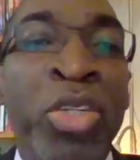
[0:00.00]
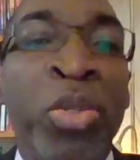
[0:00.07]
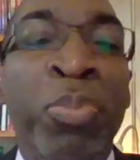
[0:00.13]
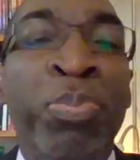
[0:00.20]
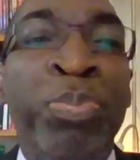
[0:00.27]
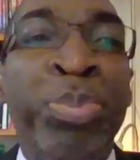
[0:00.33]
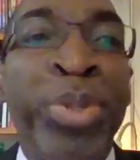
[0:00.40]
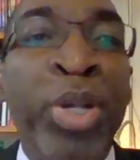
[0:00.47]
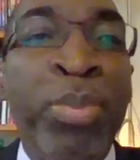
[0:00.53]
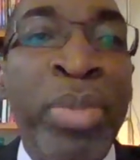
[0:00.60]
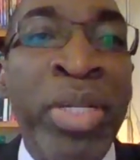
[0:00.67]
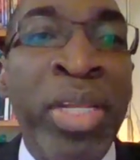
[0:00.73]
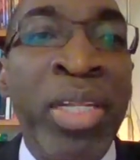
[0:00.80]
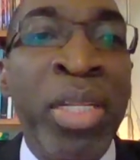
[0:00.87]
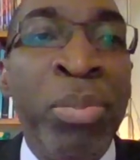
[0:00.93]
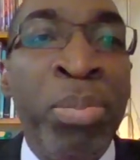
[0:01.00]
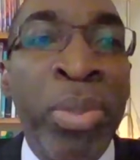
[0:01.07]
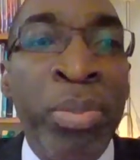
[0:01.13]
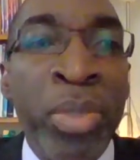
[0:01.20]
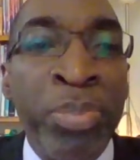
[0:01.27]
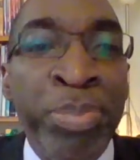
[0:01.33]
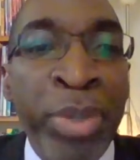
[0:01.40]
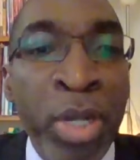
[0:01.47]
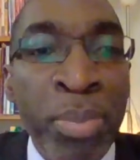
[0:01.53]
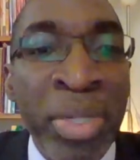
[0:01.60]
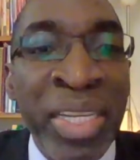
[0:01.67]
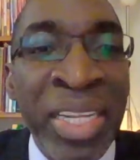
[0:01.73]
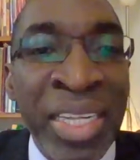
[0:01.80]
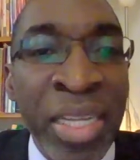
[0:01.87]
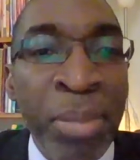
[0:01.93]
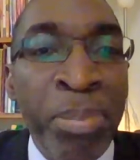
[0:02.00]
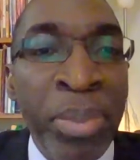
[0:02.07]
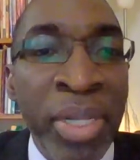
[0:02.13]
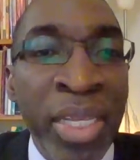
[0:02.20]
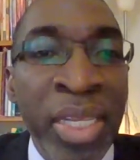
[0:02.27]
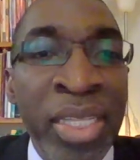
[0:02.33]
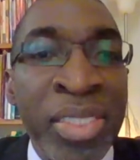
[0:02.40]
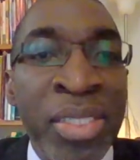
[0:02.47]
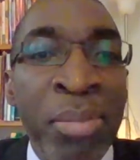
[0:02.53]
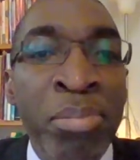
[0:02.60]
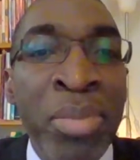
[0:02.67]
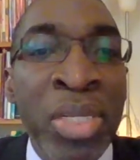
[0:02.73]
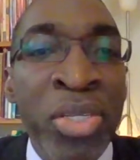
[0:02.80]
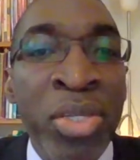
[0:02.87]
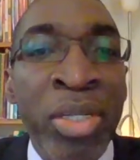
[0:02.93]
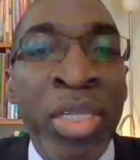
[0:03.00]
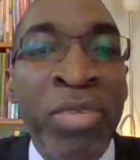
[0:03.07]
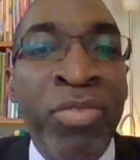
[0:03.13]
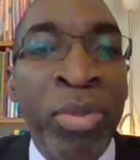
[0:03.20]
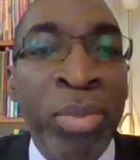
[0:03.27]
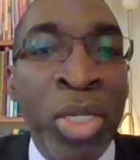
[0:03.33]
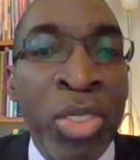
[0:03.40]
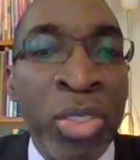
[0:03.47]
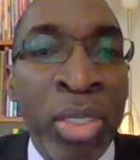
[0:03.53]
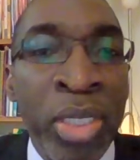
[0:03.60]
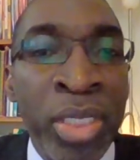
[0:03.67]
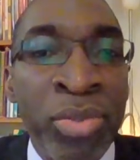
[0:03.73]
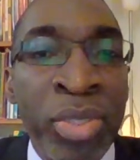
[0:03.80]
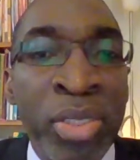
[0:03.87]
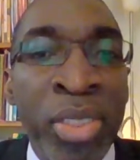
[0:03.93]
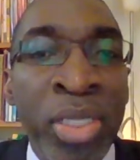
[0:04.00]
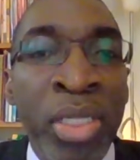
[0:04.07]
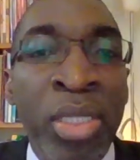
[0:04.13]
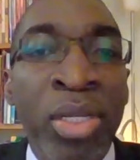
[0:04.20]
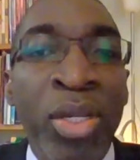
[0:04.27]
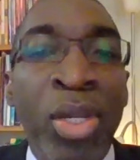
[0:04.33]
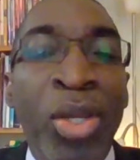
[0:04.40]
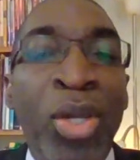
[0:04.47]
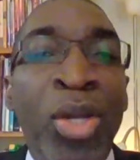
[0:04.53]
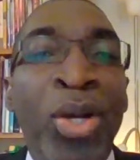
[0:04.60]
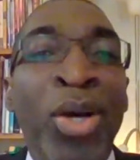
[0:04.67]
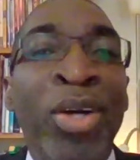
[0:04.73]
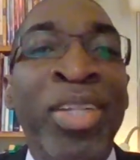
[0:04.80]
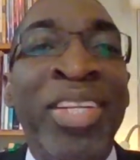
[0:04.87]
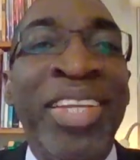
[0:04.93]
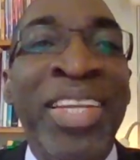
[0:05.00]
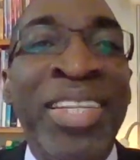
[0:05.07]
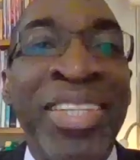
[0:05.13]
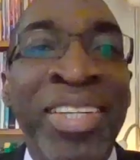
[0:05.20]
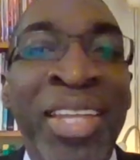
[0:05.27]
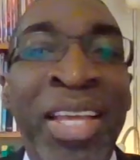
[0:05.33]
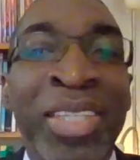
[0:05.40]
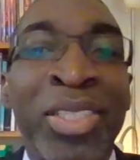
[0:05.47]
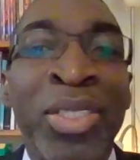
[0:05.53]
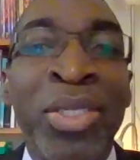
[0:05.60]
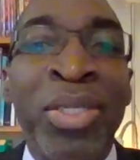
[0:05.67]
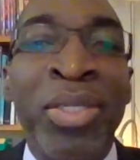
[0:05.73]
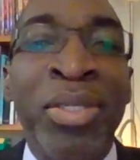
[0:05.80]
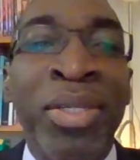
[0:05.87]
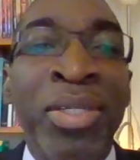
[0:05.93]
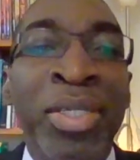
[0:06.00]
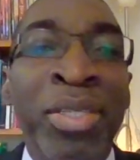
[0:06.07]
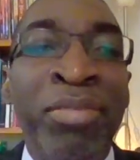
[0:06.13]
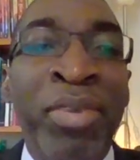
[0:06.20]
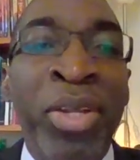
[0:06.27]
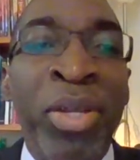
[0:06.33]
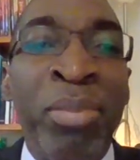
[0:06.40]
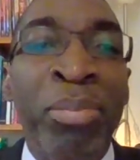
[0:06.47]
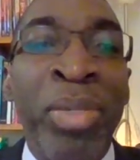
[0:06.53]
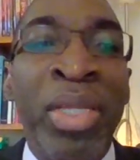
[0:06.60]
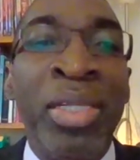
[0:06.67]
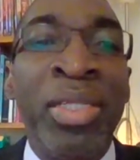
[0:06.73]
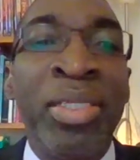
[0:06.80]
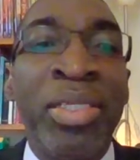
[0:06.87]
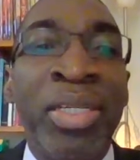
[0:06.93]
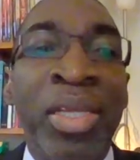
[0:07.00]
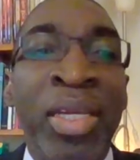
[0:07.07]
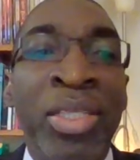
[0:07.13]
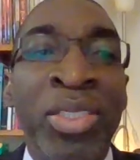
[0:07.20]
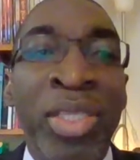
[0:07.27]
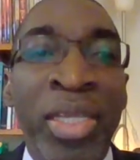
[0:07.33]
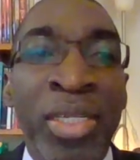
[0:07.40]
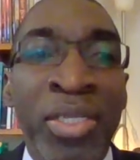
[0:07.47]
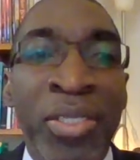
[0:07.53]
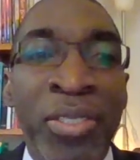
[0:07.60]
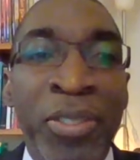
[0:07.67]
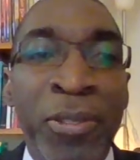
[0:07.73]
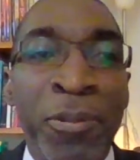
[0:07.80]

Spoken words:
to permanently place media and information literacy on the international development agenda.